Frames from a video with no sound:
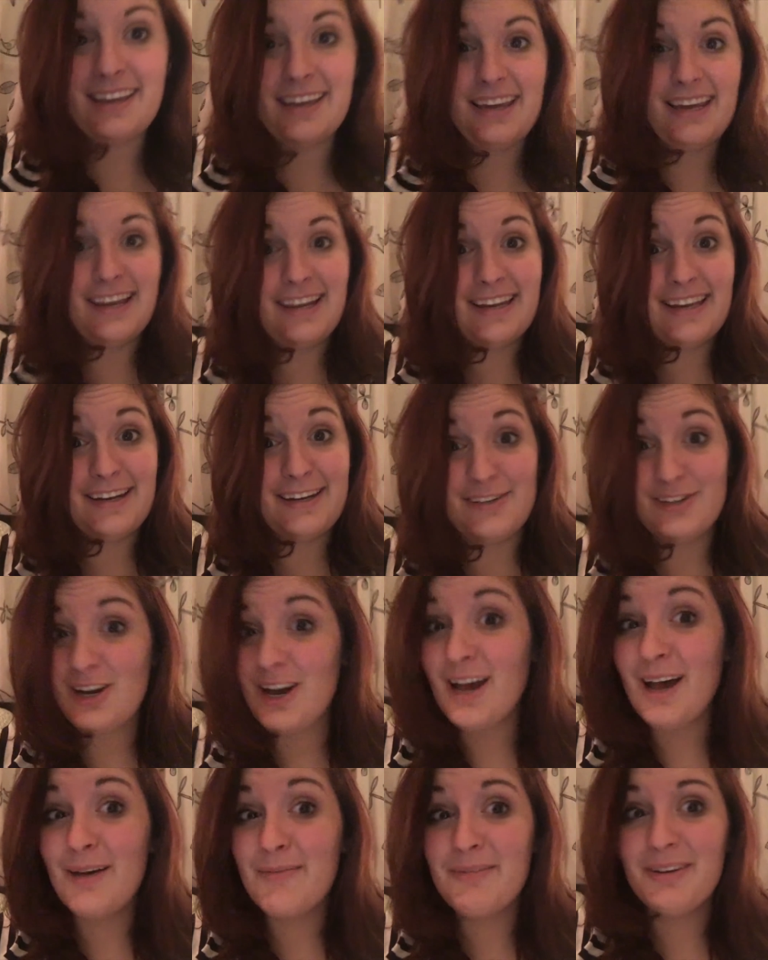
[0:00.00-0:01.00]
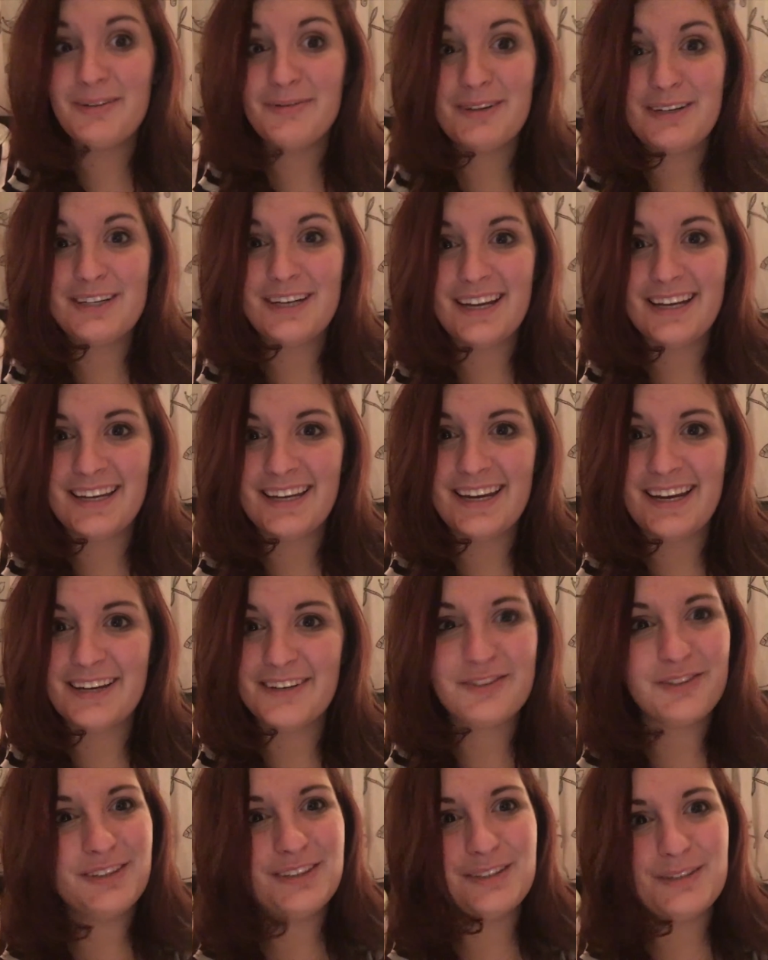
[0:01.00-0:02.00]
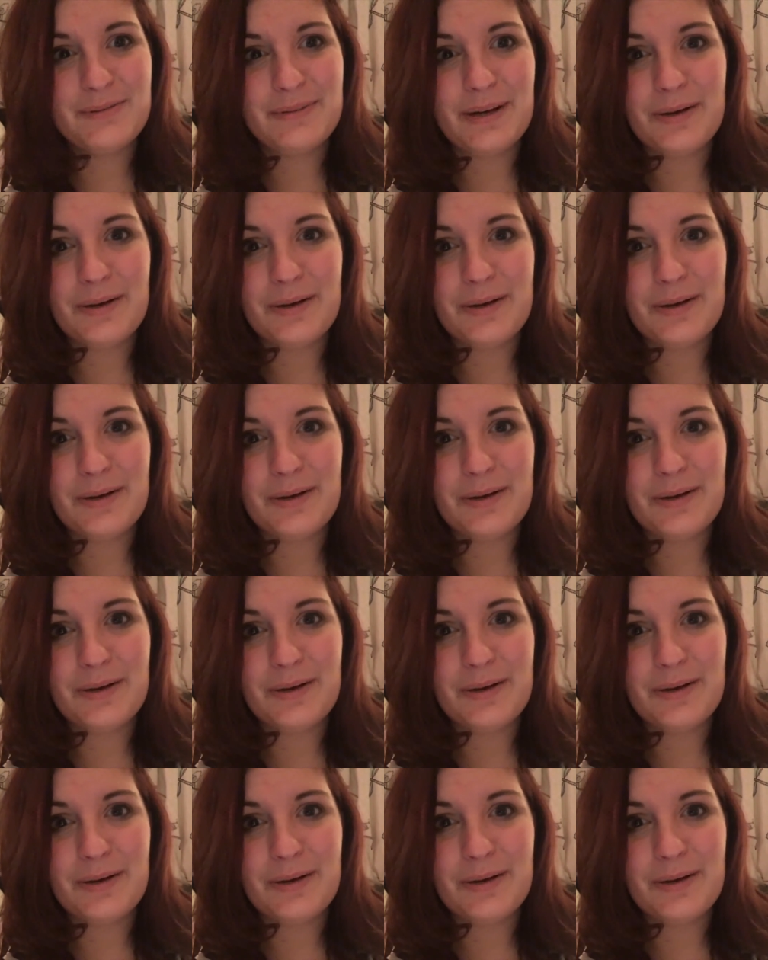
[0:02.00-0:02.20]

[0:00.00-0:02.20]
can get a job in which I can actually do